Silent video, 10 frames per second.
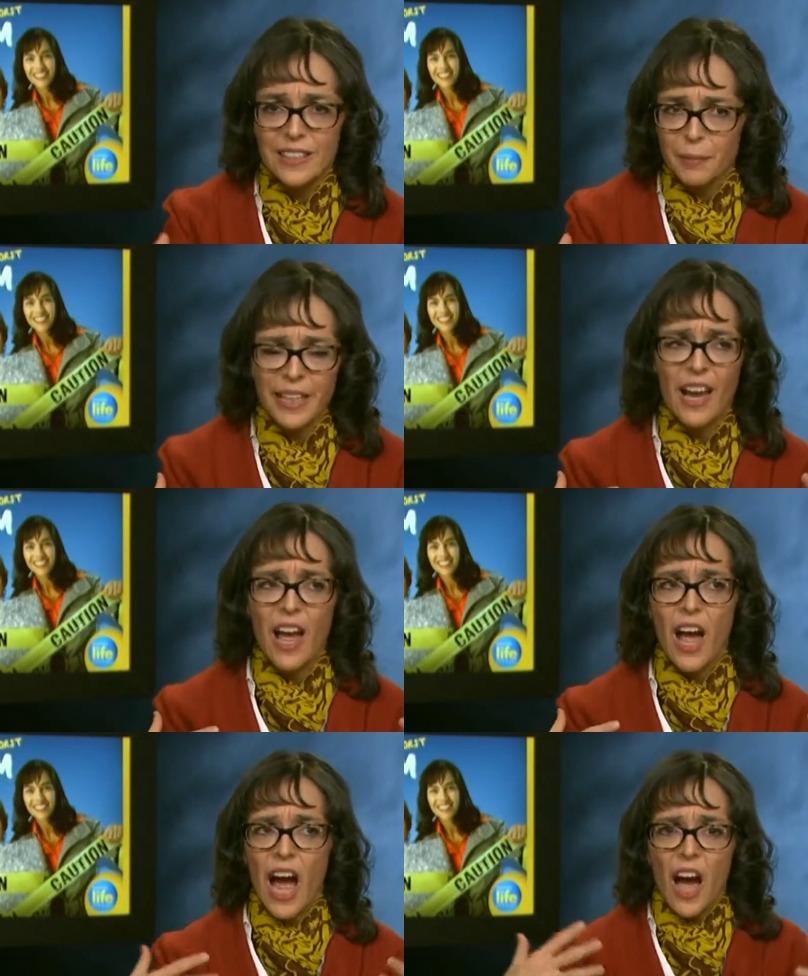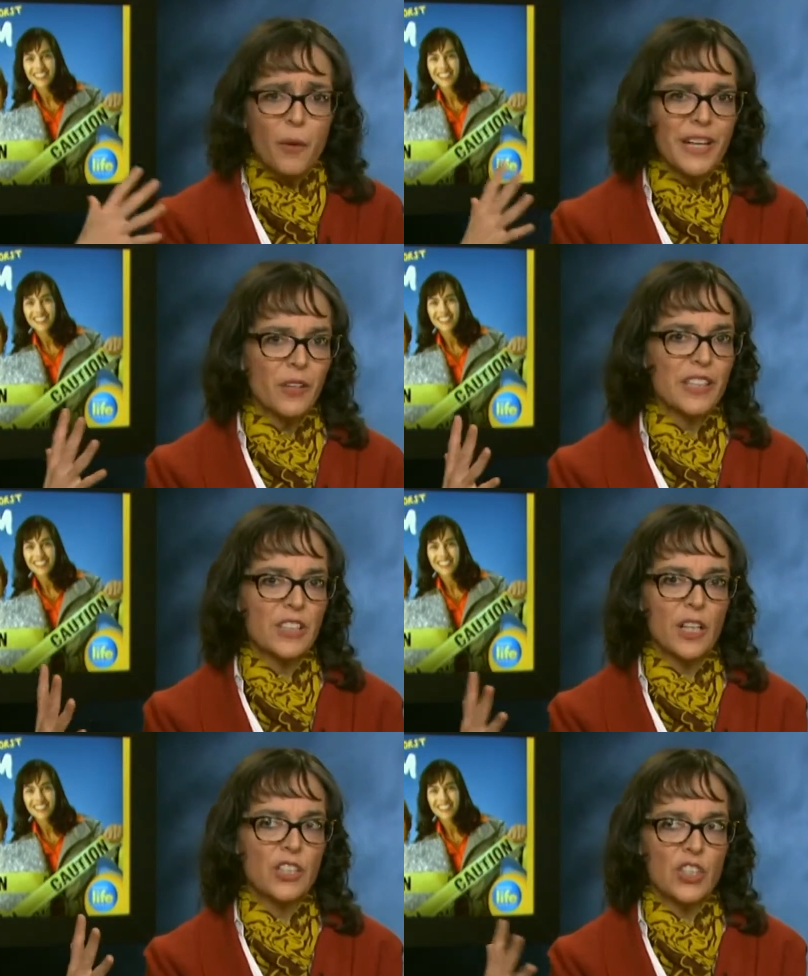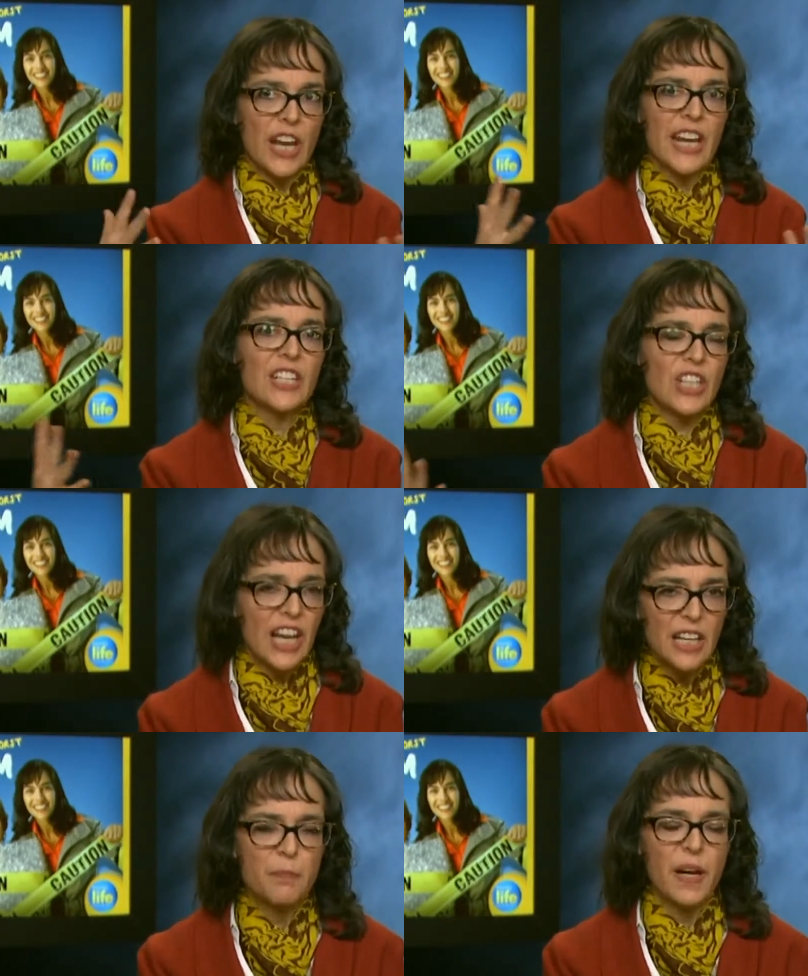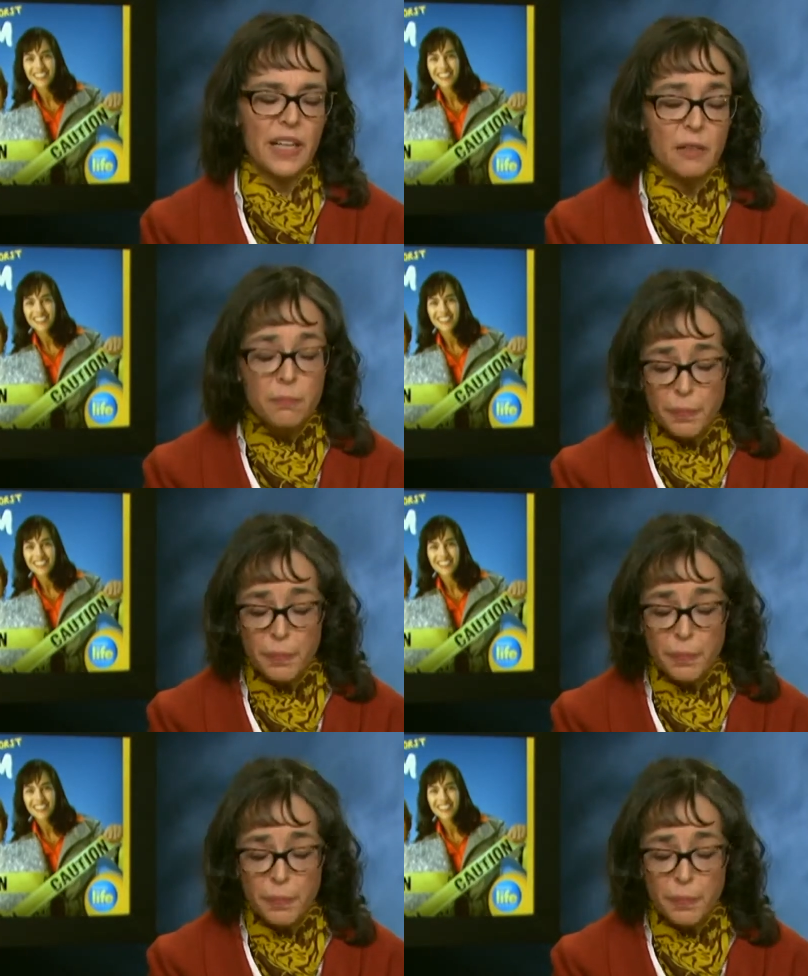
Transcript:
Speaker 1: I'm like, how do I know that's going to change anybody?